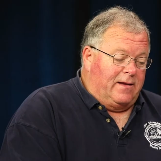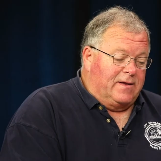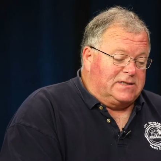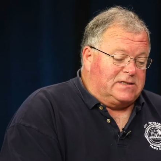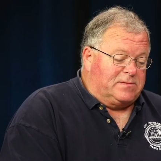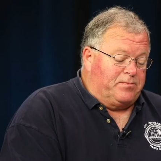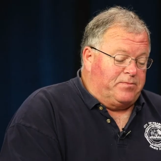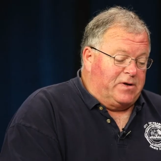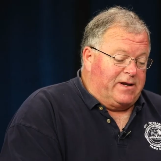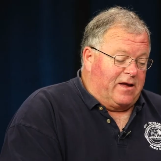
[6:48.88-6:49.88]
in this
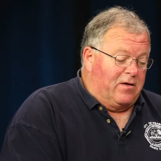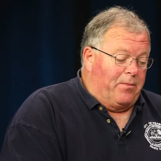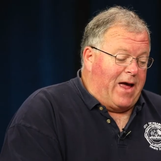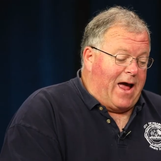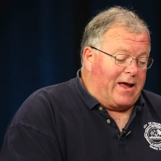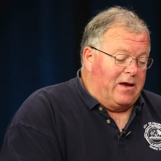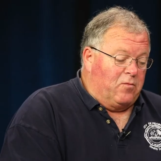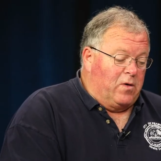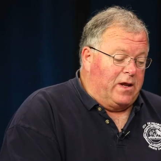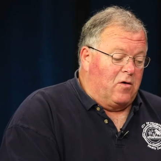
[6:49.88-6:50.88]
particular
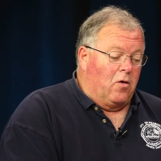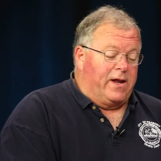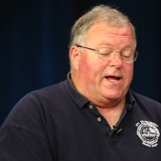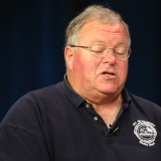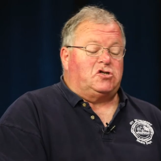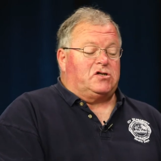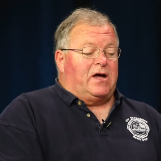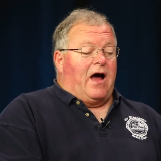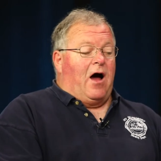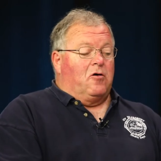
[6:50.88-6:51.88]
packet, we go to each
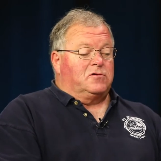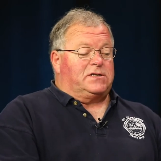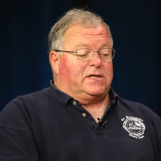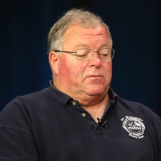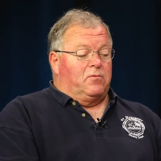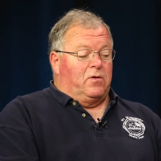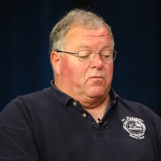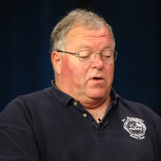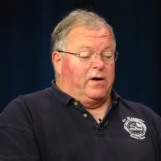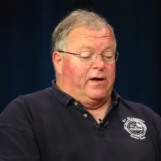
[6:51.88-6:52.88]
house and we,
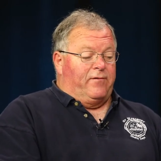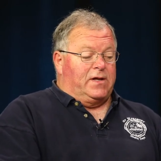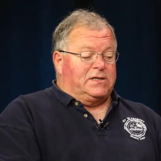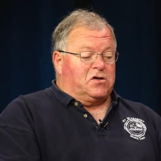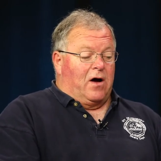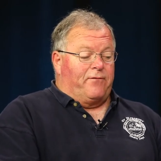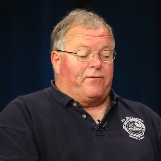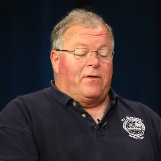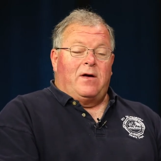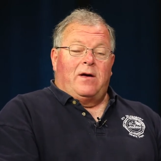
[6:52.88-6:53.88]
we leave these
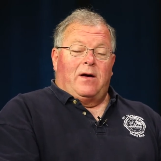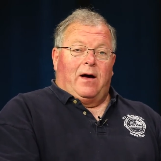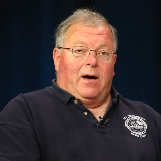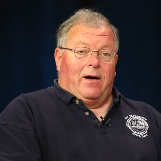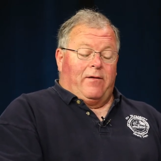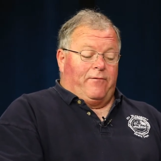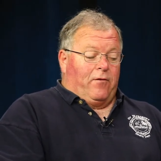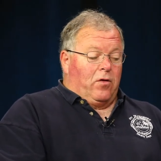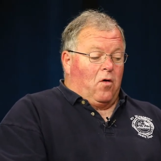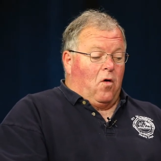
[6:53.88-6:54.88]
off uh,
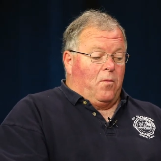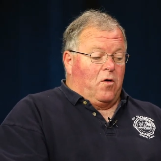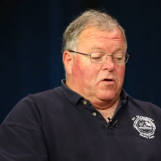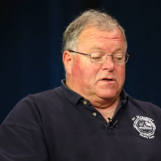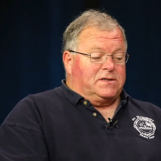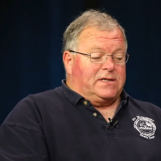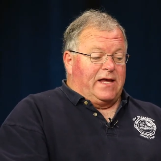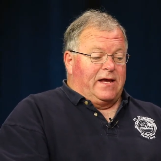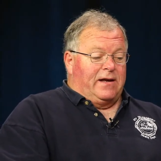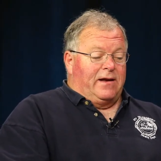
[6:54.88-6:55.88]
for the homeowners,
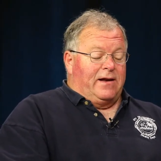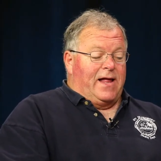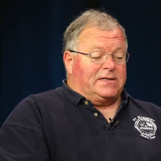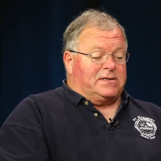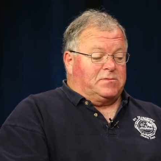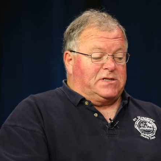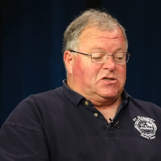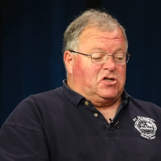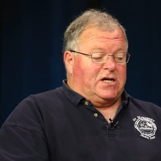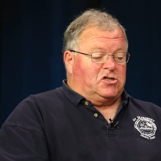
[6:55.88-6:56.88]
and it has some
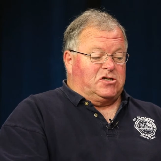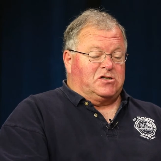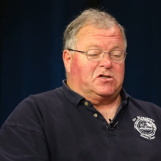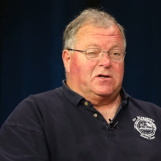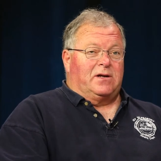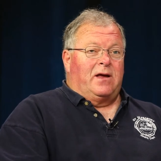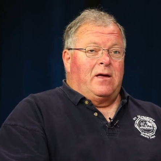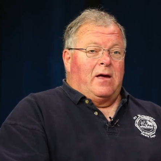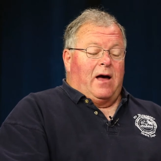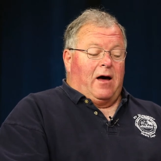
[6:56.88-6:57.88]
suggestions on
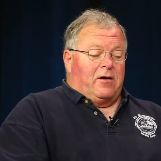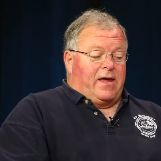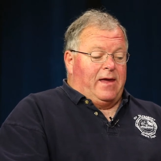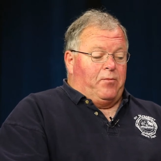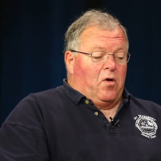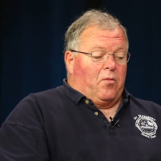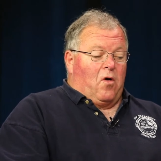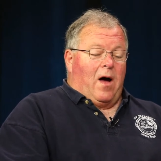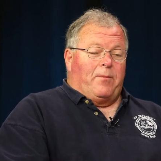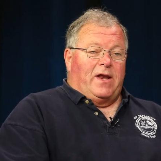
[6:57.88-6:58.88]
how to keep your
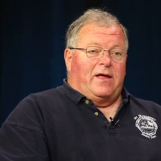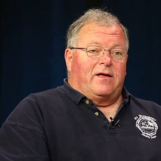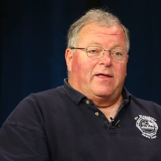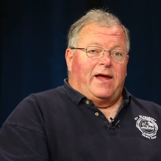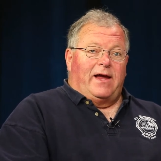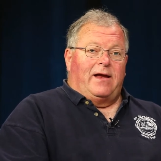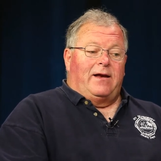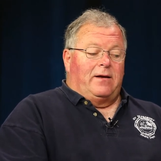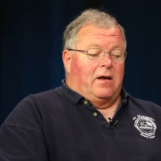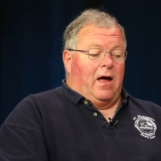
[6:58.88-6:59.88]
property
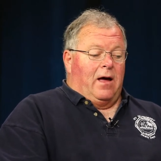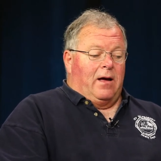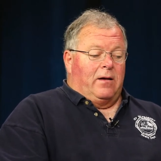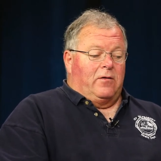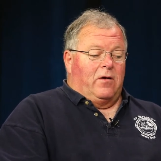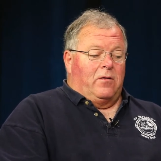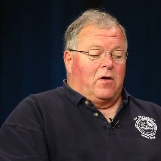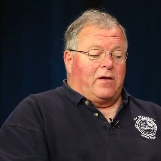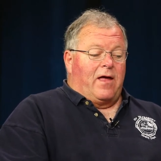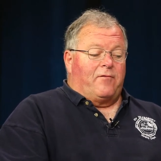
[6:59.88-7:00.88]
clean, uh,
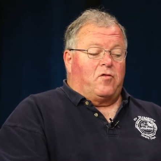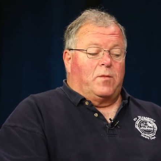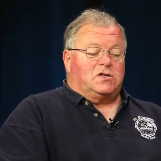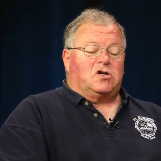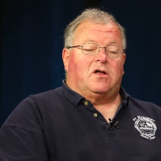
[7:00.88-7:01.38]
not to have too much